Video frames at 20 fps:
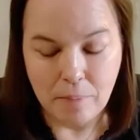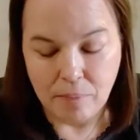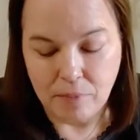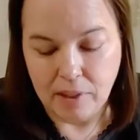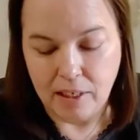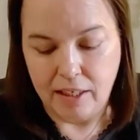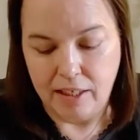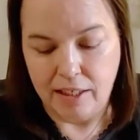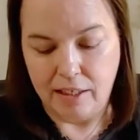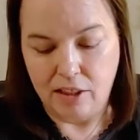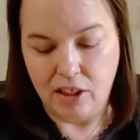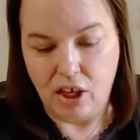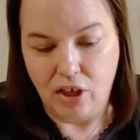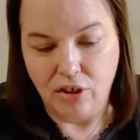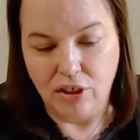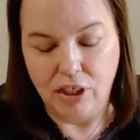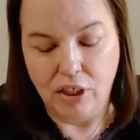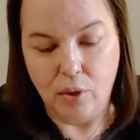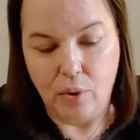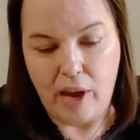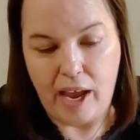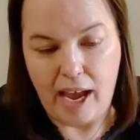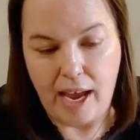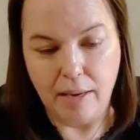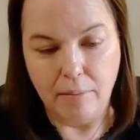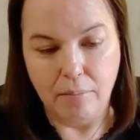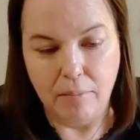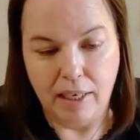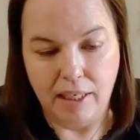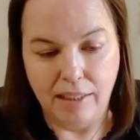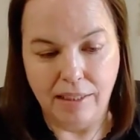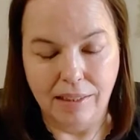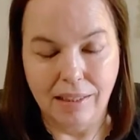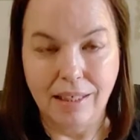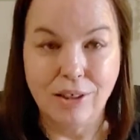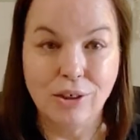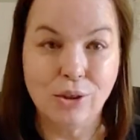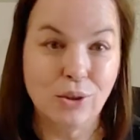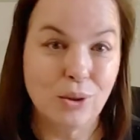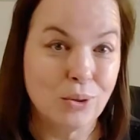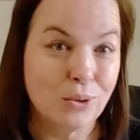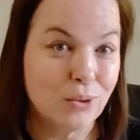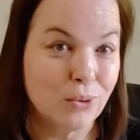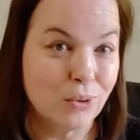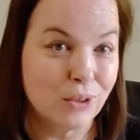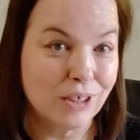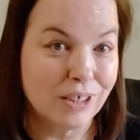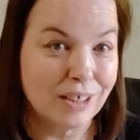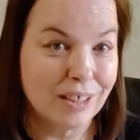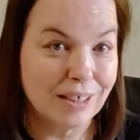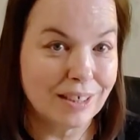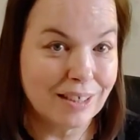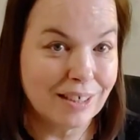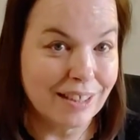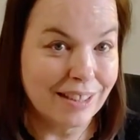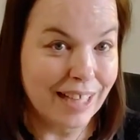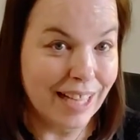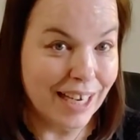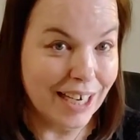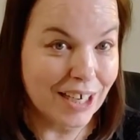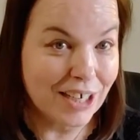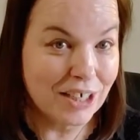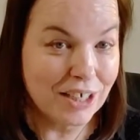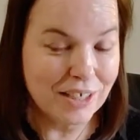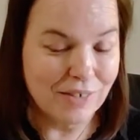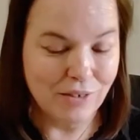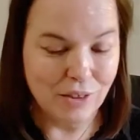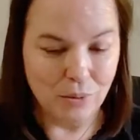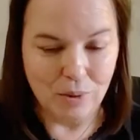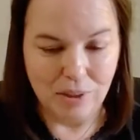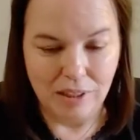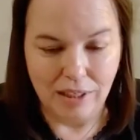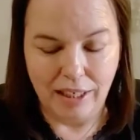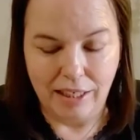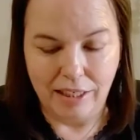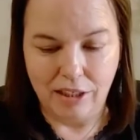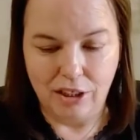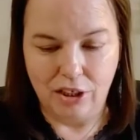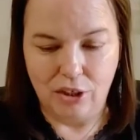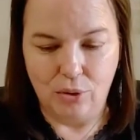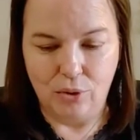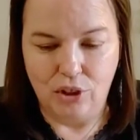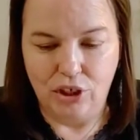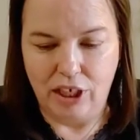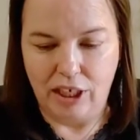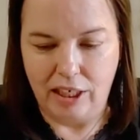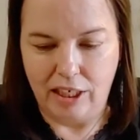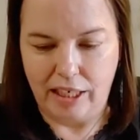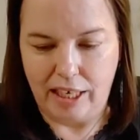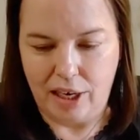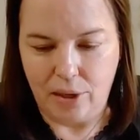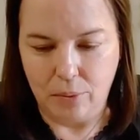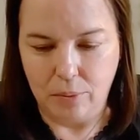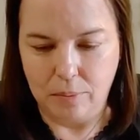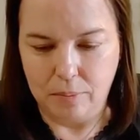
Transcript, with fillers: It's also at Mindset Unicorn there if you would like to go check it out.